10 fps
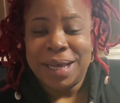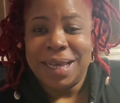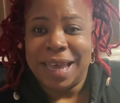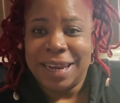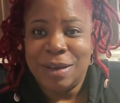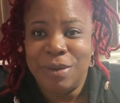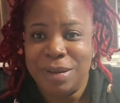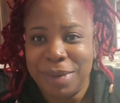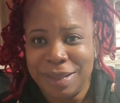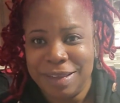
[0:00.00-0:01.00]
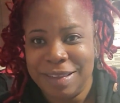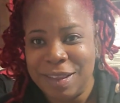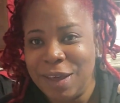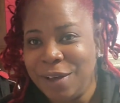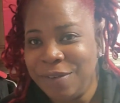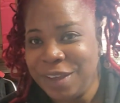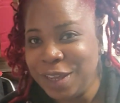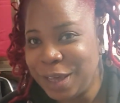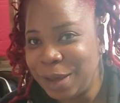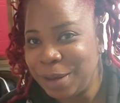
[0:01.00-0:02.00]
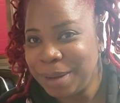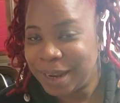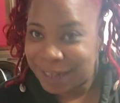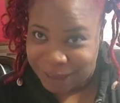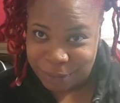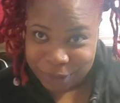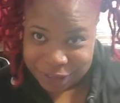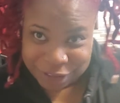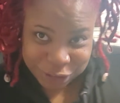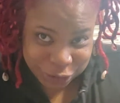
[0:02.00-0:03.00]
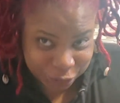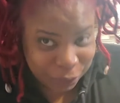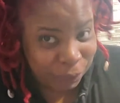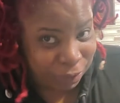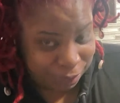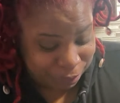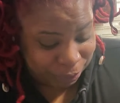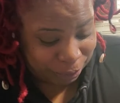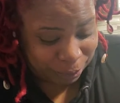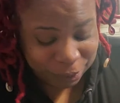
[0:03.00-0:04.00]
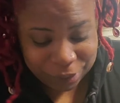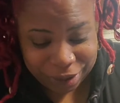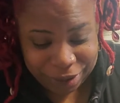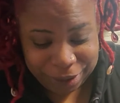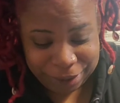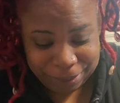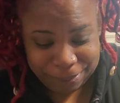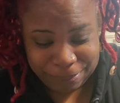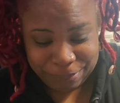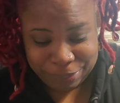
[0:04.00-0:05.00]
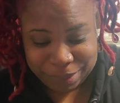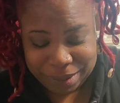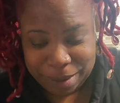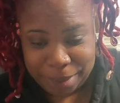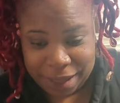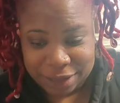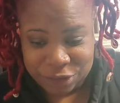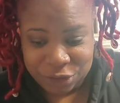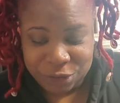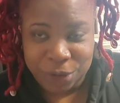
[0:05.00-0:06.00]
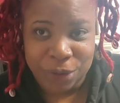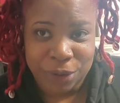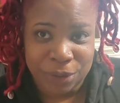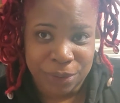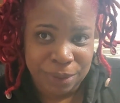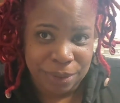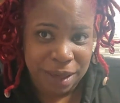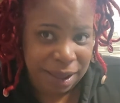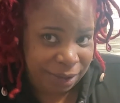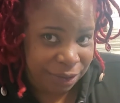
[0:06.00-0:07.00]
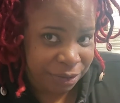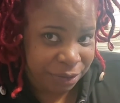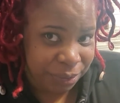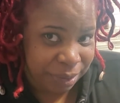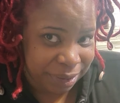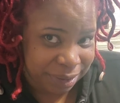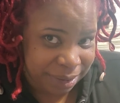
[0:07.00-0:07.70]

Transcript: I didn't want to make this a long video, but I did wanted to show you, come back and show you how they're doing.